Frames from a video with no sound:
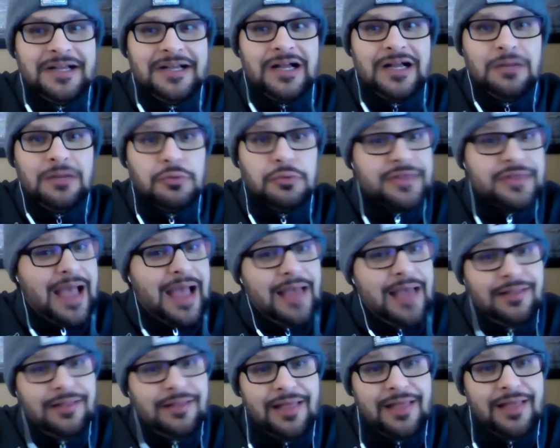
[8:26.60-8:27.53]
with
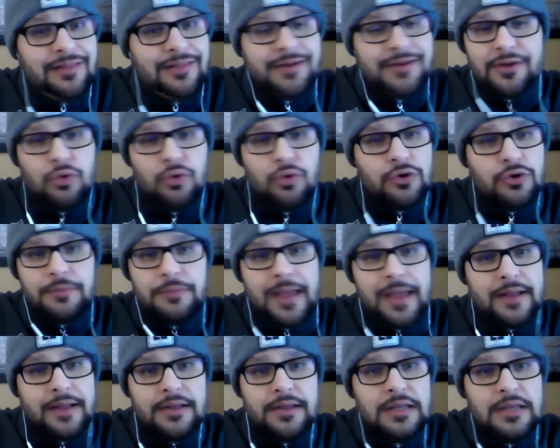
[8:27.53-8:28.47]
Kyle Allen at quarterback.
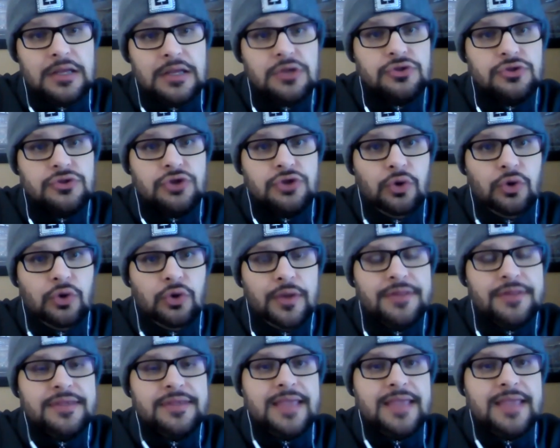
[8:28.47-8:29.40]
So
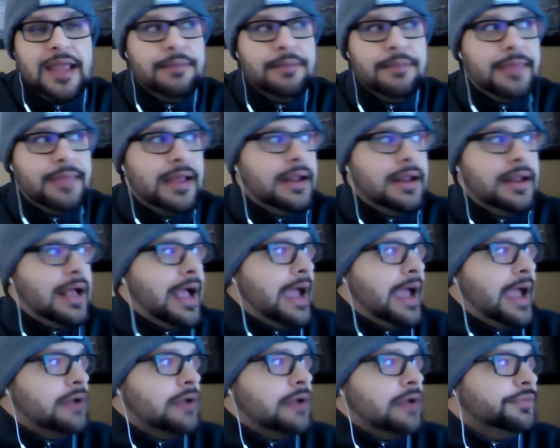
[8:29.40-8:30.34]
it's a game that
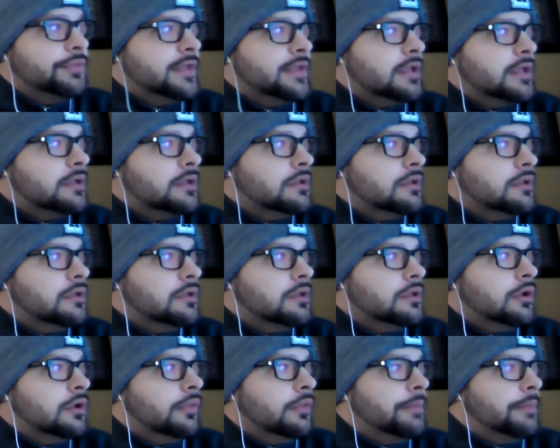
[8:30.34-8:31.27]
I don't think,
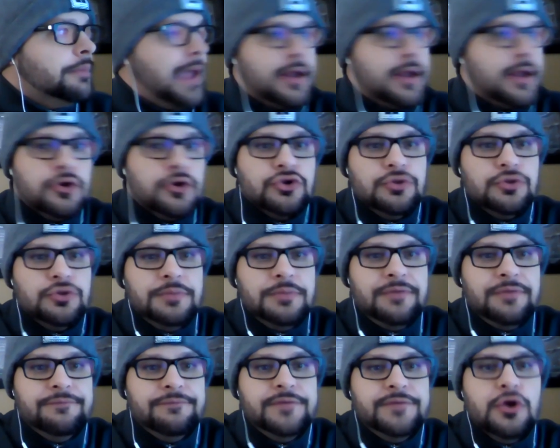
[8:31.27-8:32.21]
the Packers should
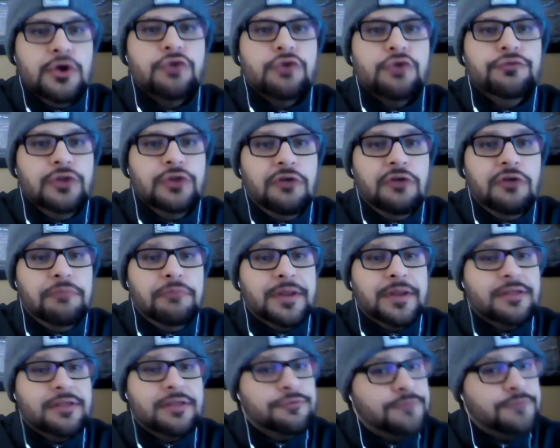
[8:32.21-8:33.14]
be fearful of. But
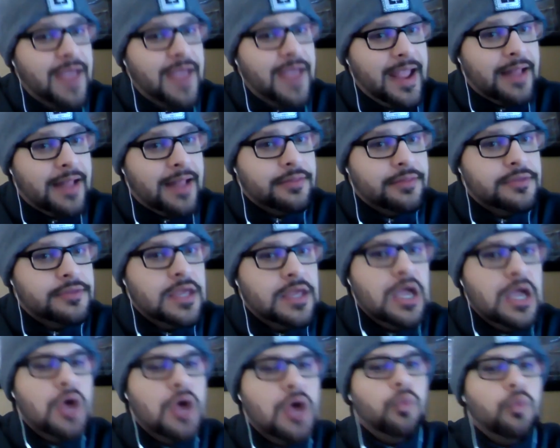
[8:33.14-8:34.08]
as fans,
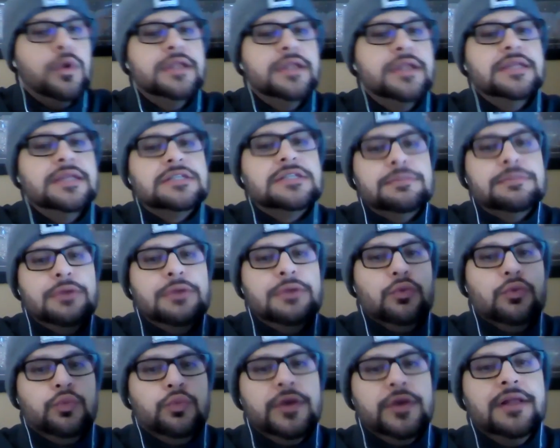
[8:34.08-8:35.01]
we need to be
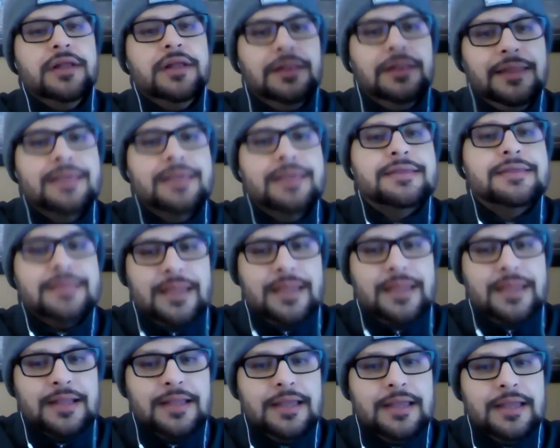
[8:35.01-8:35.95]

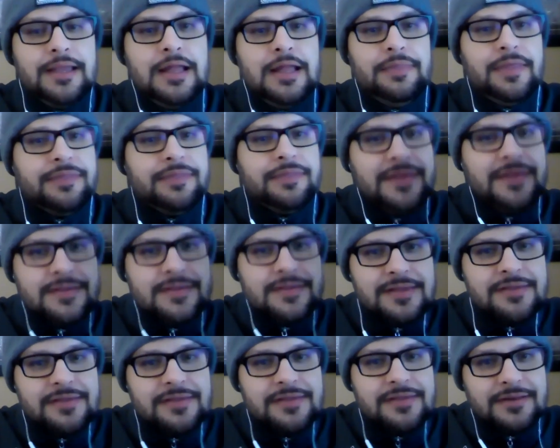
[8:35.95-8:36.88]
realistic that this
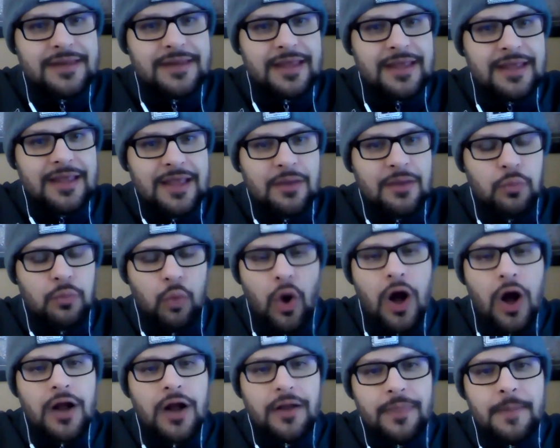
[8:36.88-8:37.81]
isn't a
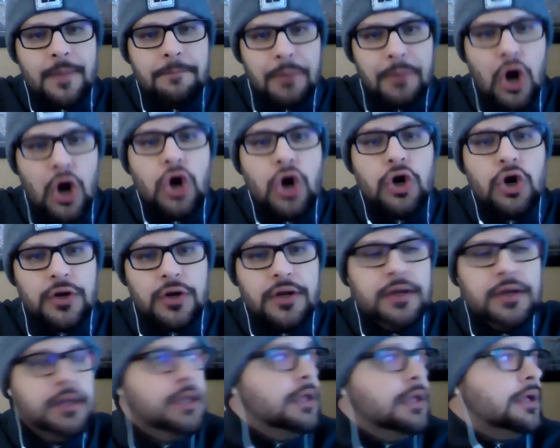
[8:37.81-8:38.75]
walk in the park
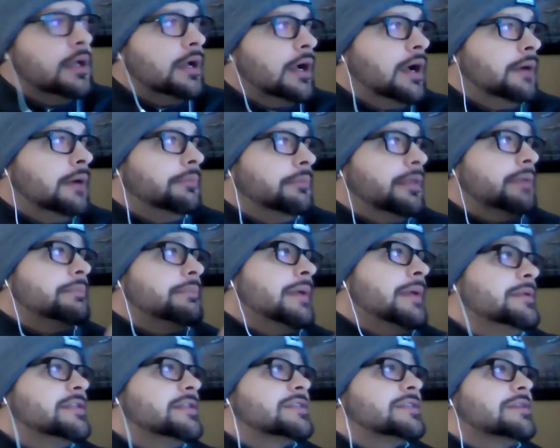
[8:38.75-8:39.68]
like
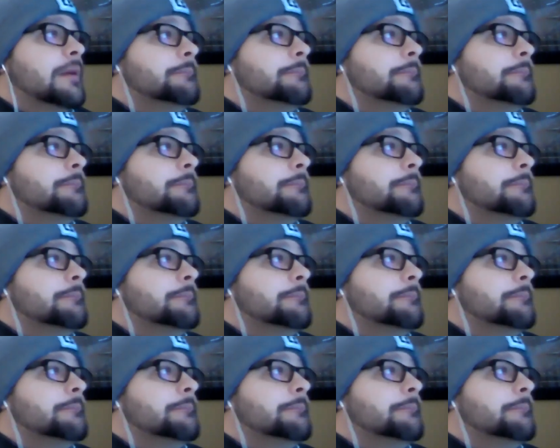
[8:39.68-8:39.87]
maybe some